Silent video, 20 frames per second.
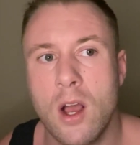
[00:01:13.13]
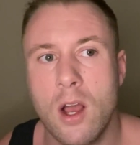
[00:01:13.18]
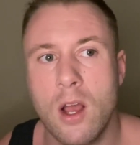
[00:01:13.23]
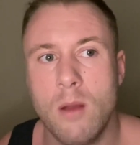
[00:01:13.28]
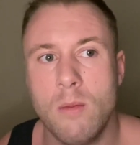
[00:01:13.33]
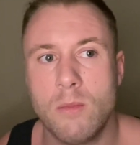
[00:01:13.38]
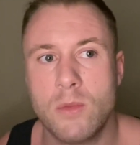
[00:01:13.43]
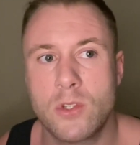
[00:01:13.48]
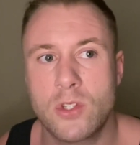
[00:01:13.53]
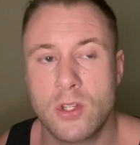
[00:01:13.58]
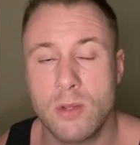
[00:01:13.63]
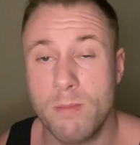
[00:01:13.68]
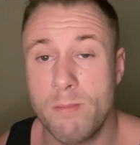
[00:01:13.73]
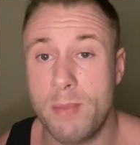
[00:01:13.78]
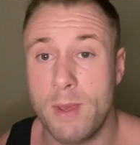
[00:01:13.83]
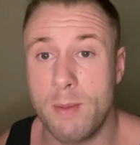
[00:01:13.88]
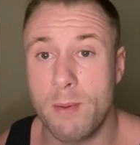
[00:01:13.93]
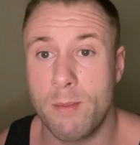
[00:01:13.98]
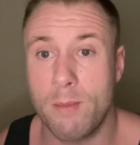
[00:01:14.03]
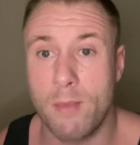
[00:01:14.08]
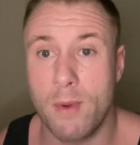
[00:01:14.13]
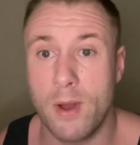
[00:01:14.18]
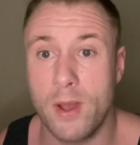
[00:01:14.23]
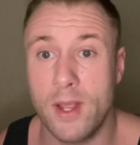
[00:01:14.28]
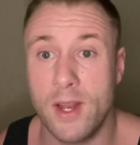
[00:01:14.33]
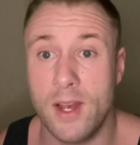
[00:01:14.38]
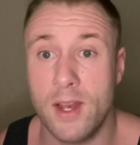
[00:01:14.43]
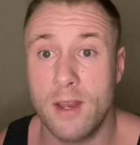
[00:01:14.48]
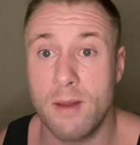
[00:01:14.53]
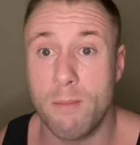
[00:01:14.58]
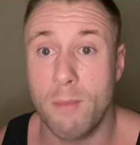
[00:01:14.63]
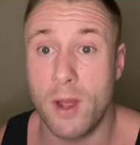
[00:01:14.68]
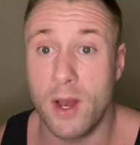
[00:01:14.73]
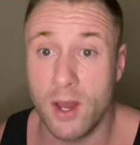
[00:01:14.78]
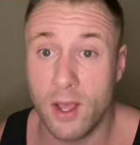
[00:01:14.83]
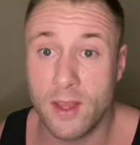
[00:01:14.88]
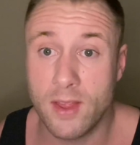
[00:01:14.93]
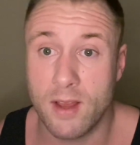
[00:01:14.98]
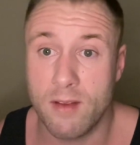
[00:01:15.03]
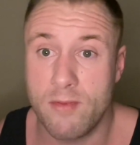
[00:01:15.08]
Some people might like
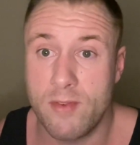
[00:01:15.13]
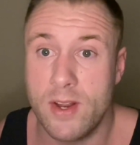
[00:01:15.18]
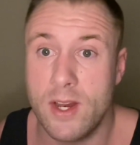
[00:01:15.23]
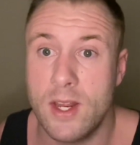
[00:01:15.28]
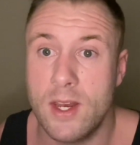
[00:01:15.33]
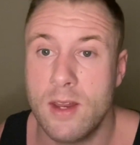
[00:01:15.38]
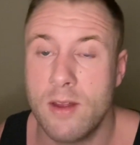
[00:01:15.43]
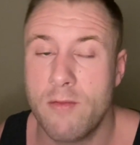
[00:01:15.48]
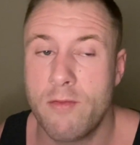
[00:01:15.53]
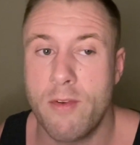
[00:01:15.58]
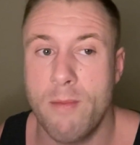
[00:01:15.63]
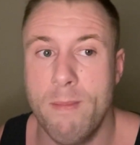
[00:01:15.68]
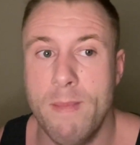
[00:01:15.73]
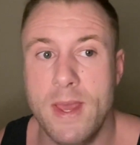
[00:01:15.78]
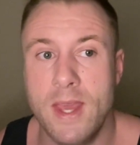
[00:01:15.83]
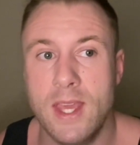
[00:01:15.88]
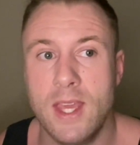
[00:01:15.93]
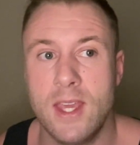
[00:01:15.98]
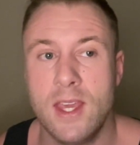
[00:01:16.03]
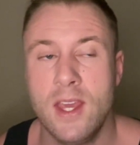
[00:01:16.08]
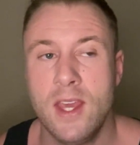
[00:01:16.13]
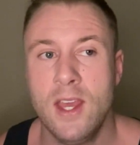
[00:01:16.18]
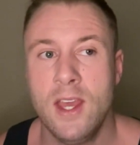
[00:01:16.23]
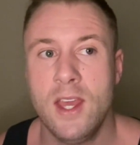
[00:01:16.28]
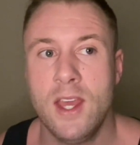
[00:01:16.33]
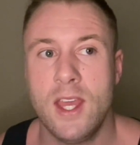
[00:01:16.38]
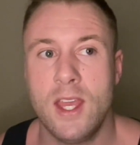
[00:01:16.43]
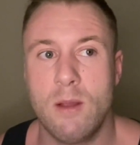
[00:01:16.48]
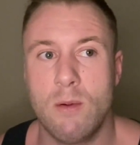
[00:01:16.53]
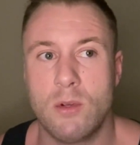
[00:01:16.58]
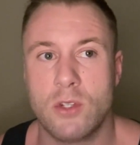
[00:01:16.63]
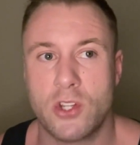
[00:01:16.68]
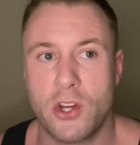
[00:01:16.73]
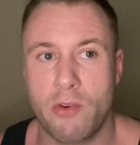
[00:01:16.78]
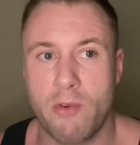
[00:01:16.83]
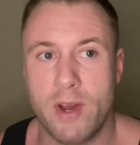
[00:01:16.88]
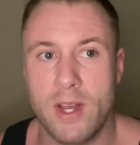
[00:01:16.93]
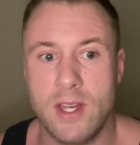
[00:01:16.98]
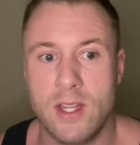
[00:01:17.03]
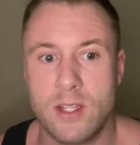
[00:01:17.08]
that feeling. For me, it was
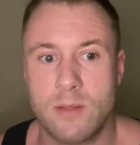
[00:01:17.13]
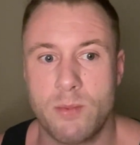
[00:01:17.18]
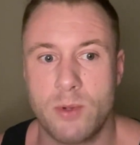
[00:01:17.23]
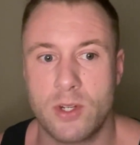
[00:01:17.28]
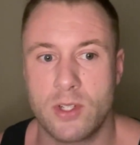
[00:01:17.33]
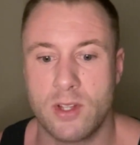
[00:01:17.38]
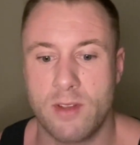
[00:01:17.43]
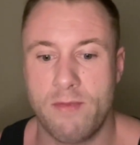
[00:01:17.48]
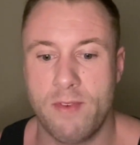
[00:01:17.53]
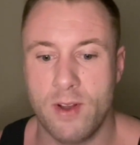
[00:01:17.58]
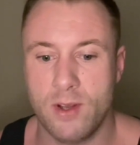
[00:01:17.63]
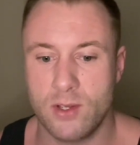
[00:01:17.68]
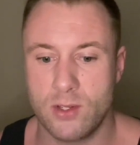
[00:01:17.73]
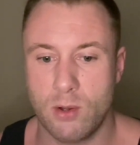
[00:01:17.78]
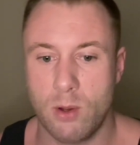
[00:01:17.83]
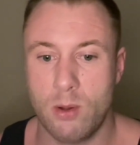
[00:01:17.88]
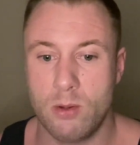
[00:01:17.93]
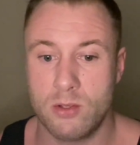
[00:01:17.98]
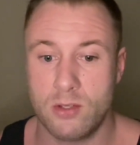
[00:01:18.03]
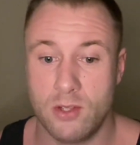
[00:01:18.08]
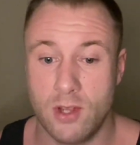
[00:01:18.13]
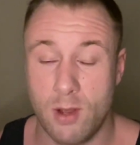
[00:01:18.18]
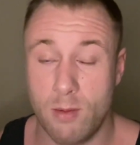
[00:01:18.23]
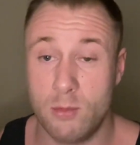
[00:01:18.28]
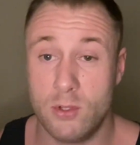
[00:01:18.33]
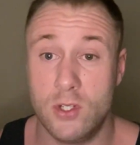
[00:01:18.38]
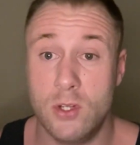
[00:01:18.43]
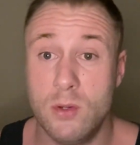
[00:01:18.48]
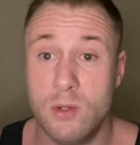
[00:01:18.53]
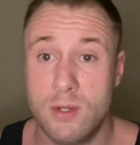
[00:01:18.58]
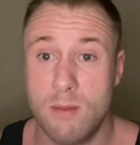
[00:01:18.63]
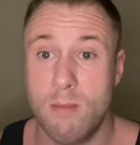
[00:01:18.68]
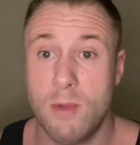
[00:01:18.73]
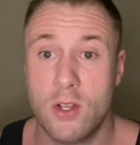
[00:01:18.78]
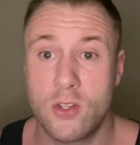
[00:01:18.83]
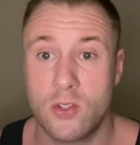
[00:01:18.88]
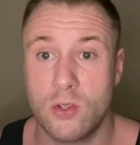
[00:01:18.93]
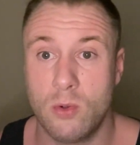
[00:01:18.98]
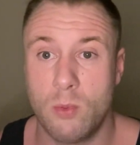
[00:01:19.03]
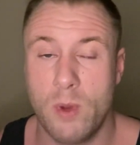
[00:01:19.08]
horrendous because I felt as though I was losing
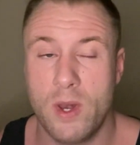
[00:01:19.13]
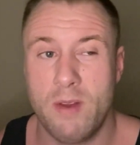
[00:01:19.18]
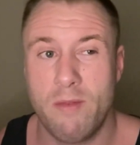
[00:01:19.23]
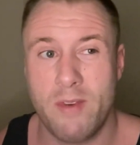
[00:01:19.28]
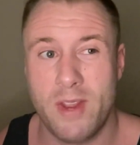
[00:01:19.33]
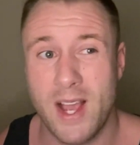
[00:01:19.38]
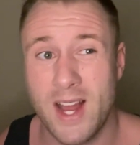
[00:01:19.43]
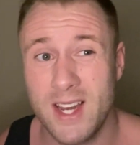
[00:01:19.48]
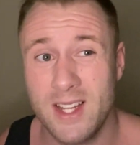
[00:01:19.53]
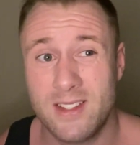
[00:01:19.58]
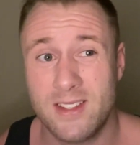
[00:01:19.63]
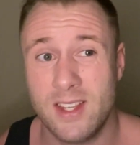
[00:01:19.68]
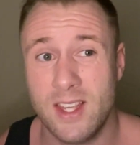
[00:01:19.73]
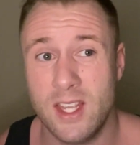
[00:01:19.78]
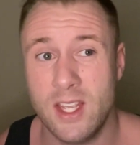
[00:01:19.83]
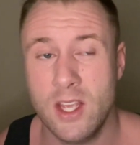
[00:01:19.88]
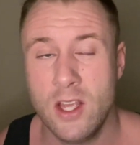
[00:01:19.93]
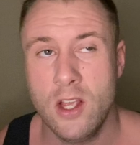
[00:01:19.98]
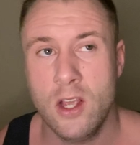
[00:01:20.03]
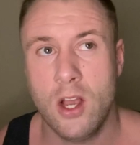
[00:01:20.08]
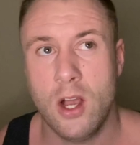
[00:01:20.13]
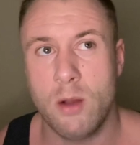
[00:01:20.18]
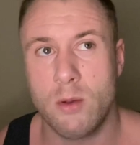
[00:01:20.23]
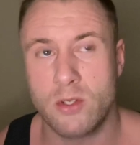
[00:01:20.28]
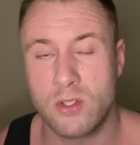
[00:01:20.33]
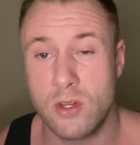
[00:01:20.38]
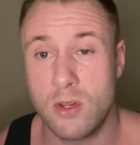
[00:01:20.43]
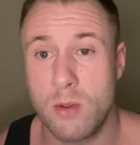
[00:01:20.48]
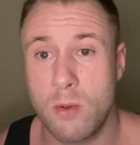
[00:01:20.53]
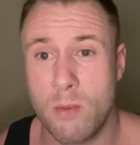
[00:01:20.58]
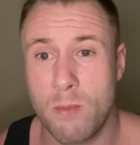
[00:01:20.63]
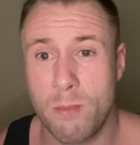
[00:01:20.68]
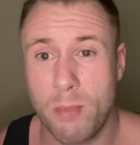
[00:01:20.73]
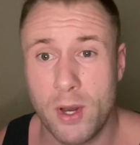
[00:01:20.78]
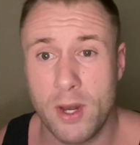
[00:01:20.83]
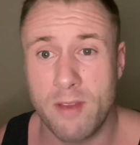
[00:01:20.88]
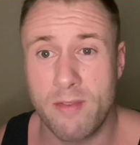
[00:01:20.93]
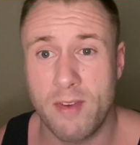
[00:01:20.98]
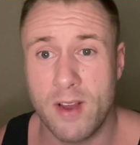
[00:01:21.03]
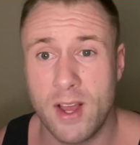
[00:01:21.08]
muscle, when in reality, I was losing body
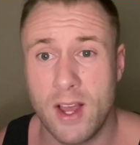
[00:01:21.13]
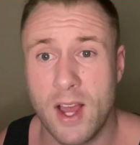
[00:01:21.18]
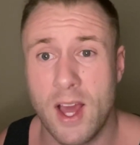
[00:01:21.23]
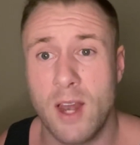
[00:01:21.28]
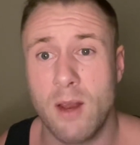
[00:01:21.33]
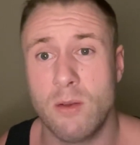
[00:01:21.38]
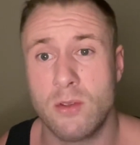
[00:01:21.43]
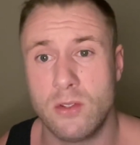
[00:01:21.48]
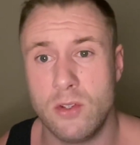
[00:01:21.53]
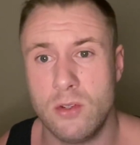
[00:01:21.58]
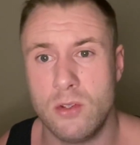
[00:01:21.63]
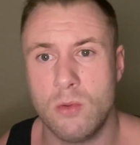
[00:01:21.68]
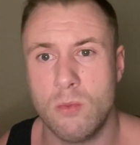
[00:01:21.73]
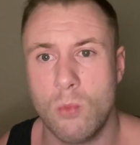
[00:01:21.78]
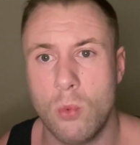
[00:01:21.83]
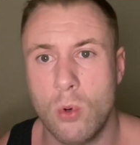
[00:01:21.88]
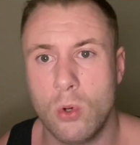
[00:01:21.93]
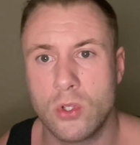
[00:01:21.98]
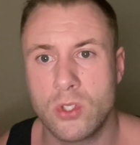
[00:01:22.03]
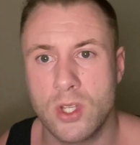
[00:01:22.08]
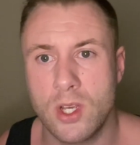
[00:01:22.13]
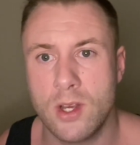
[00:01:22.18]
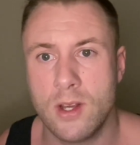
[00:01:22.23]
fat and I was losing water.